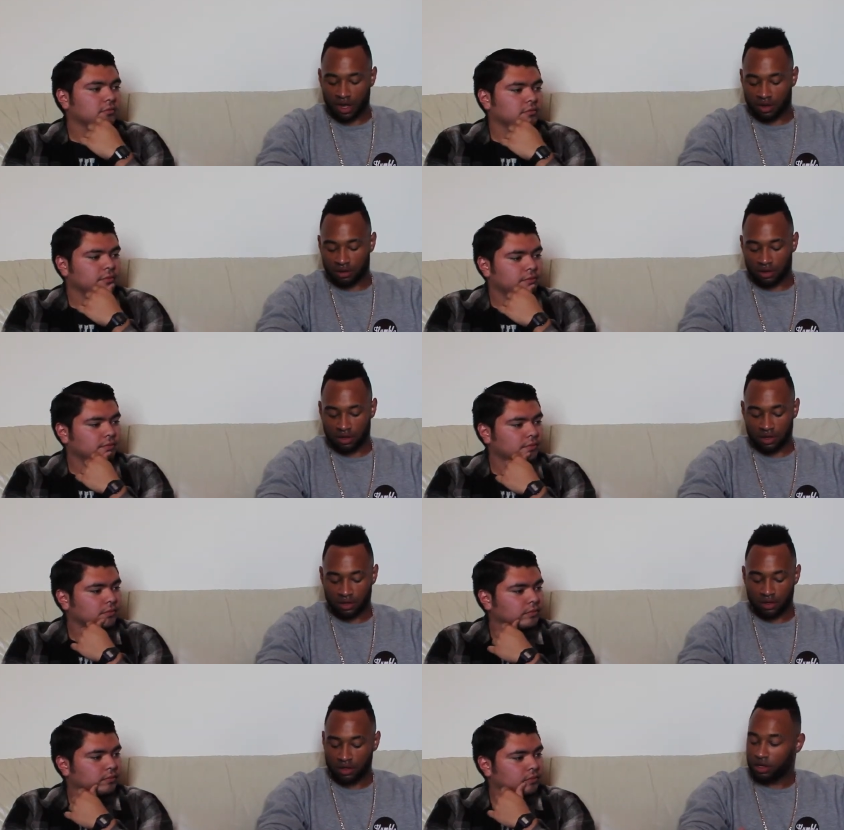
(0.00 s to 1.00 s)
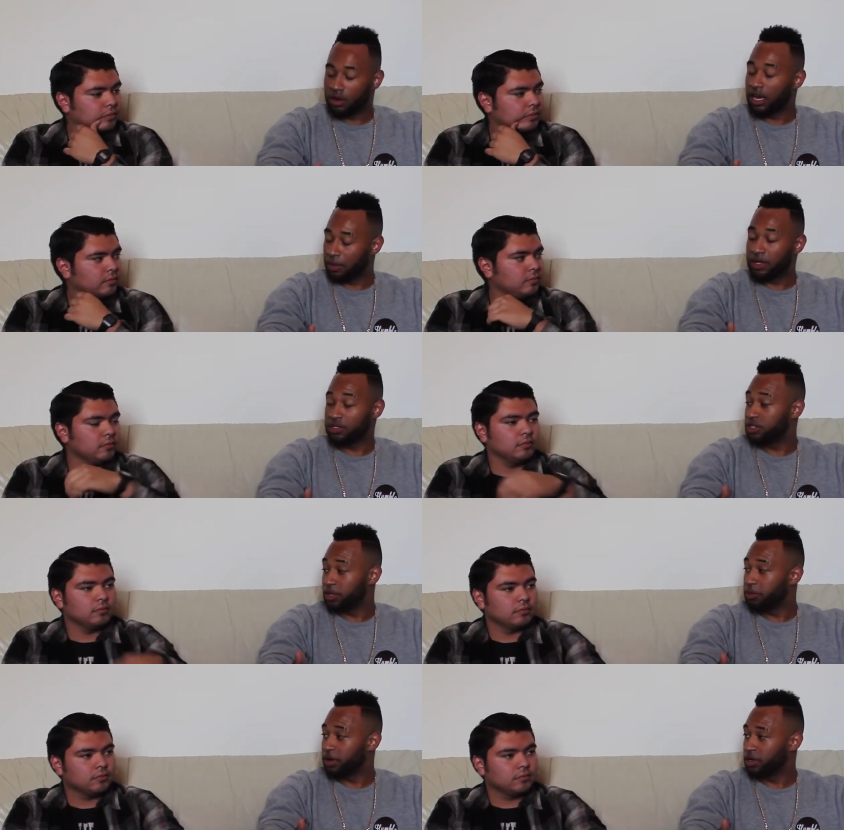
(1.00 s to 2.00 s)
Speaker 1: Now, your name is
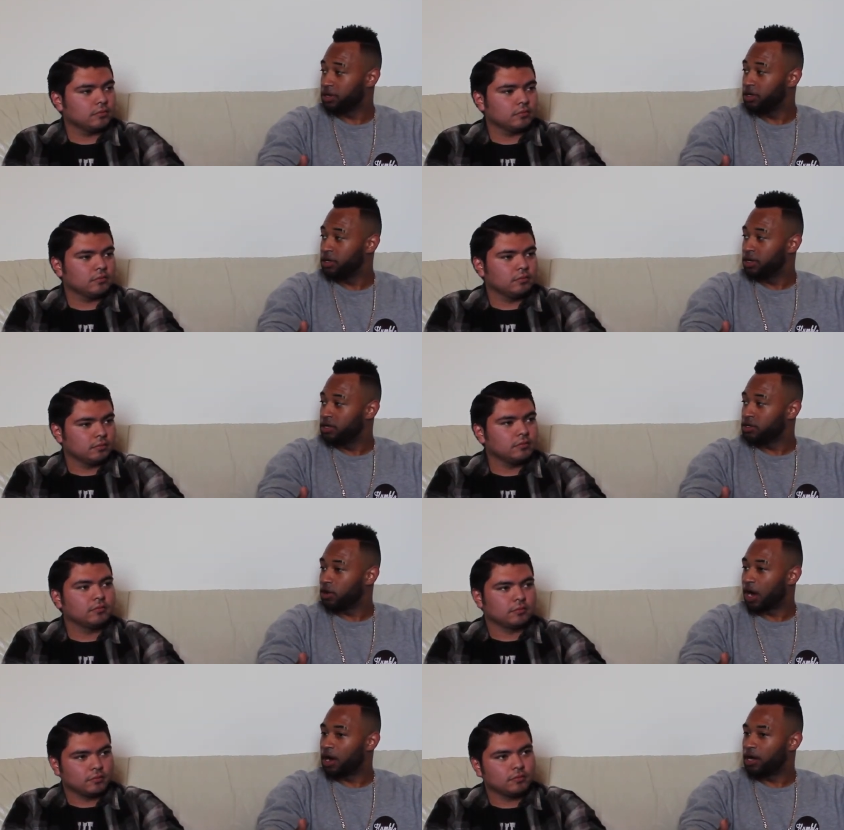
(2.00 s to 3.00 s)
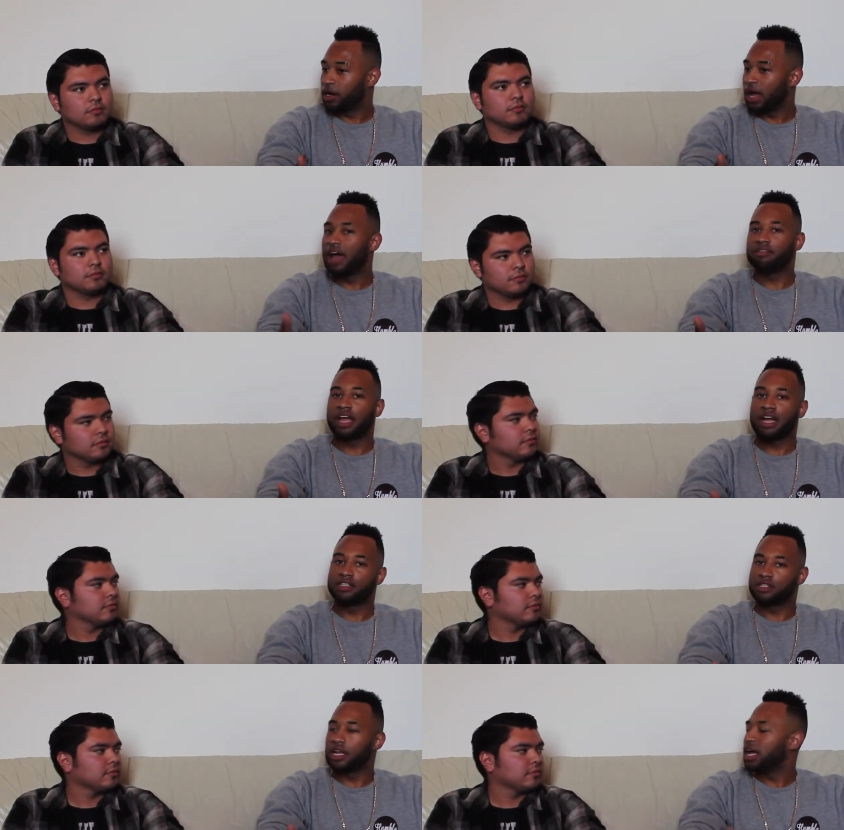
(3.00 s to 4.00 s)
Chip Monk, so I, have to
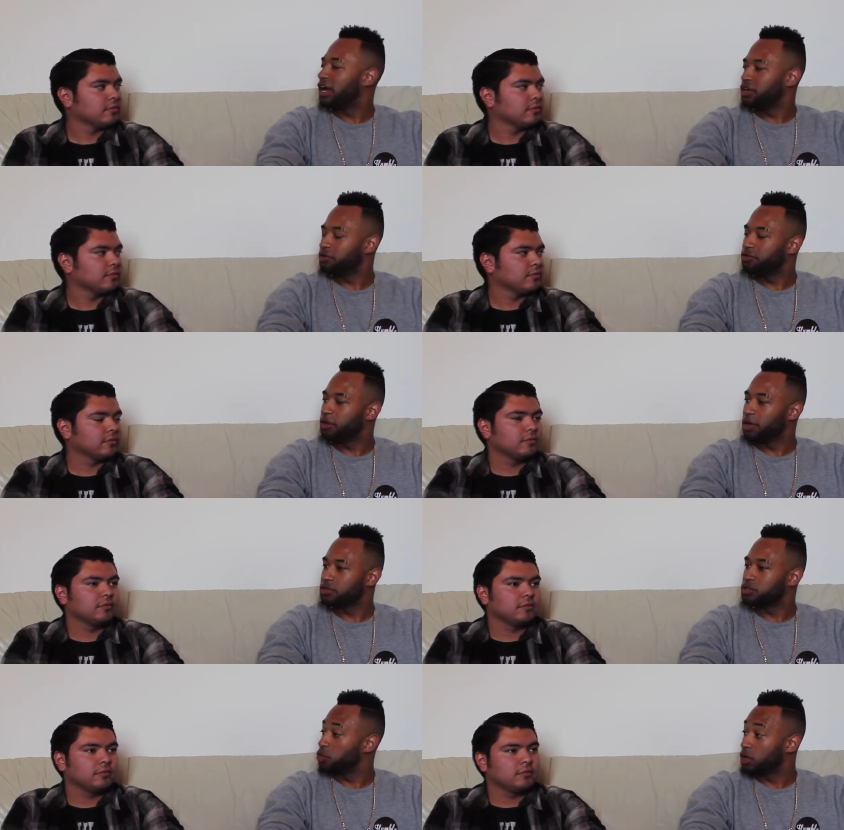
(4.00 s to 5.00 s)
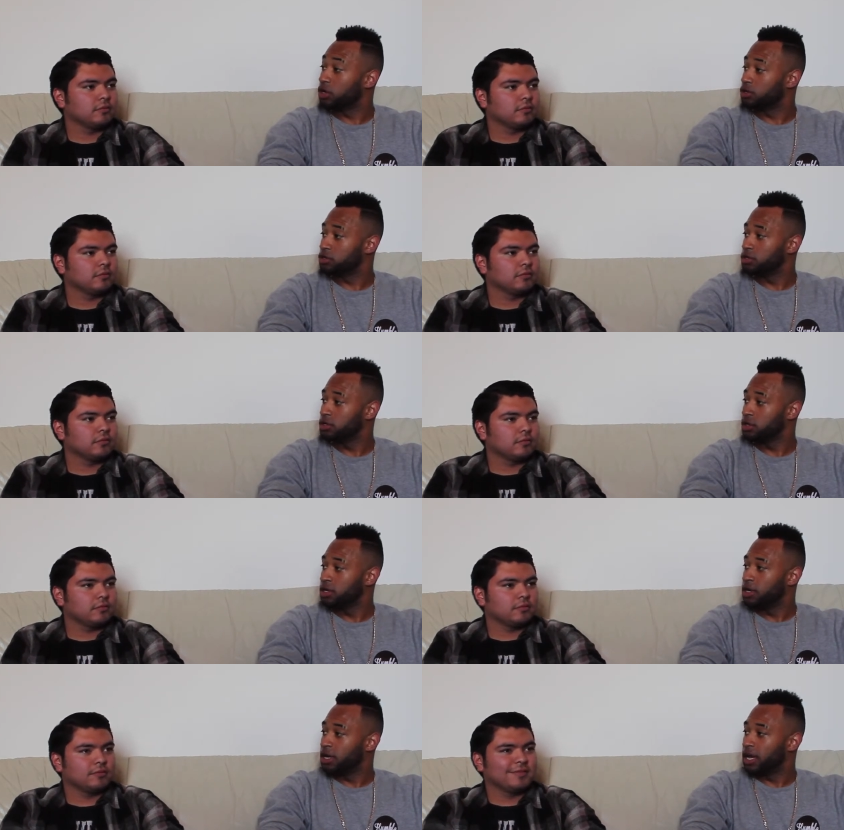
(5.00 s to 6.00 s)
ask, like, how do you feel about squirrels
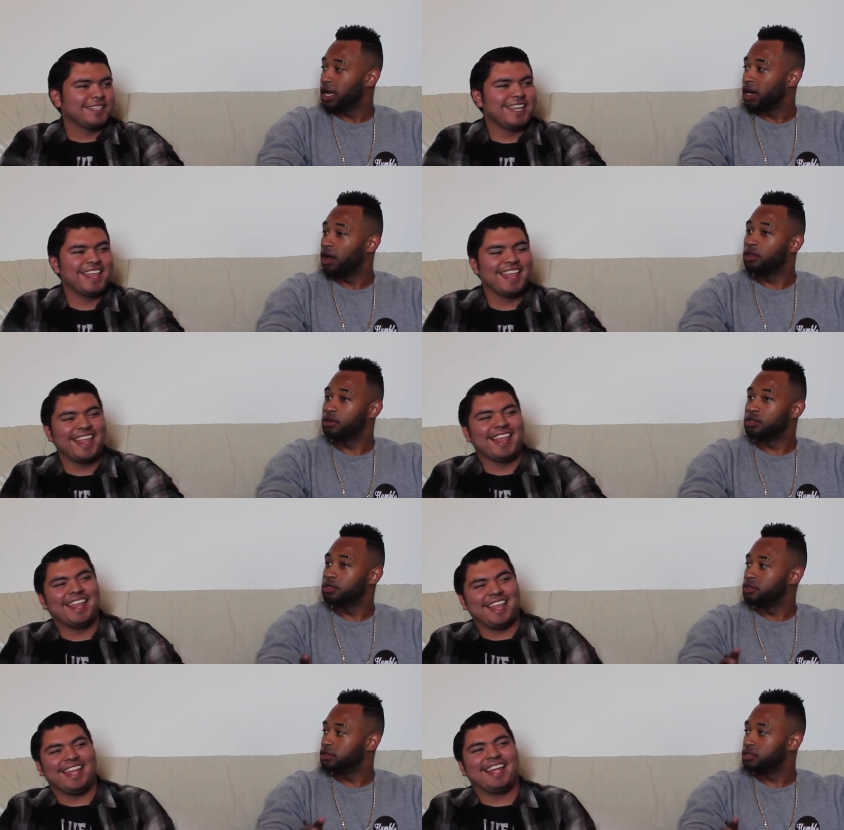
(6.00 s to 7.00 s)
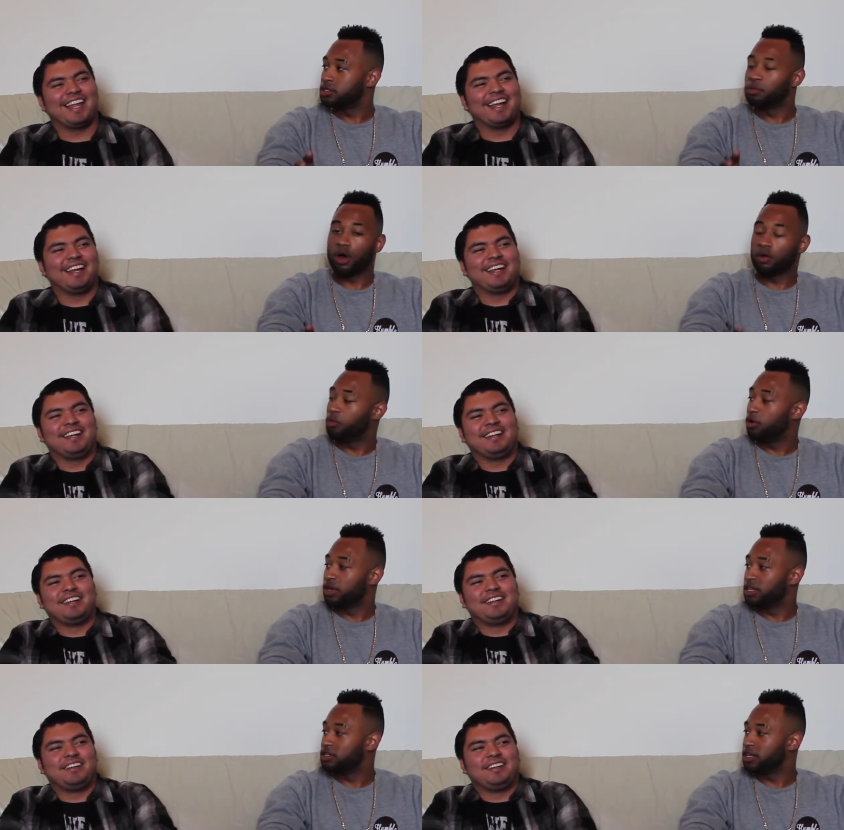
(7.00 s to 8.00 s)
and other small
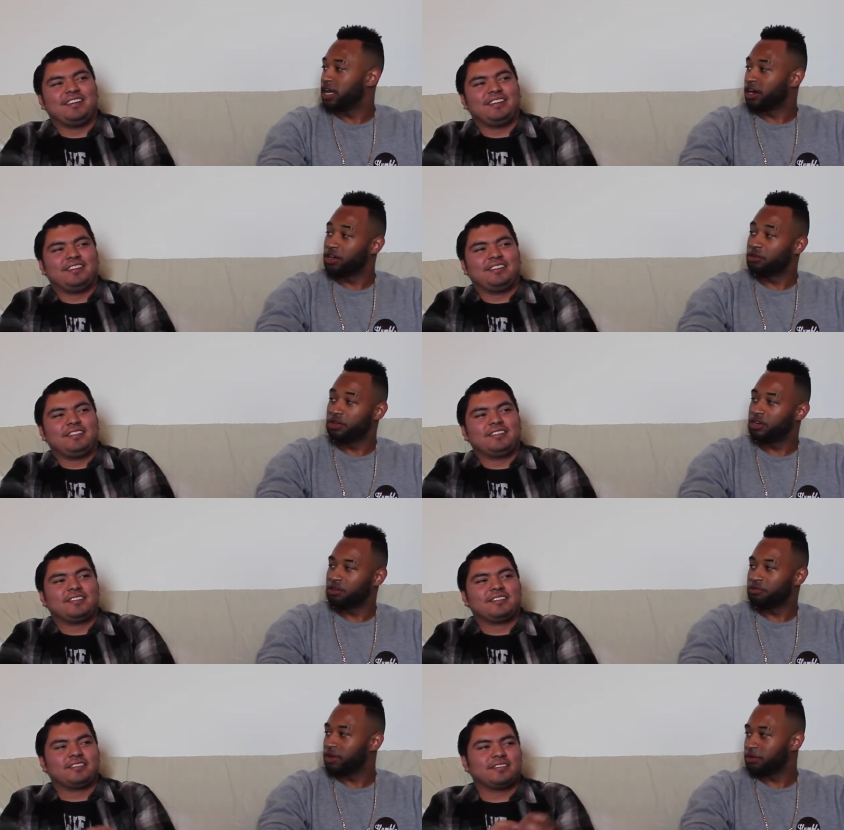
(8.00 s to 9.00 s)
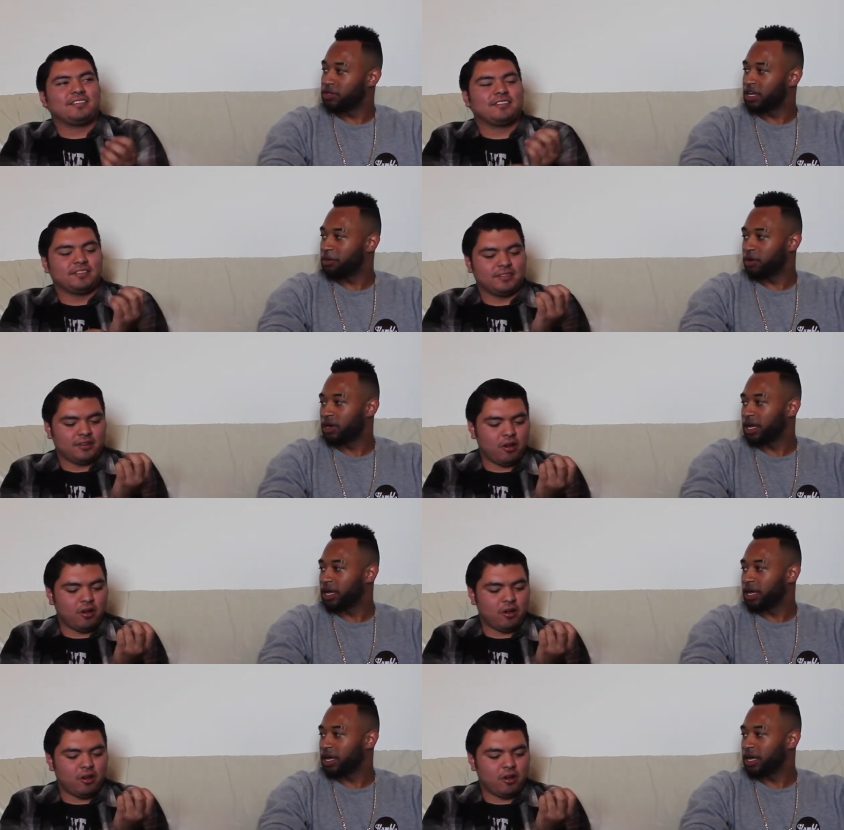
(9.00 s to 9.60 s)
rodents? Like, are you you know fuck with them or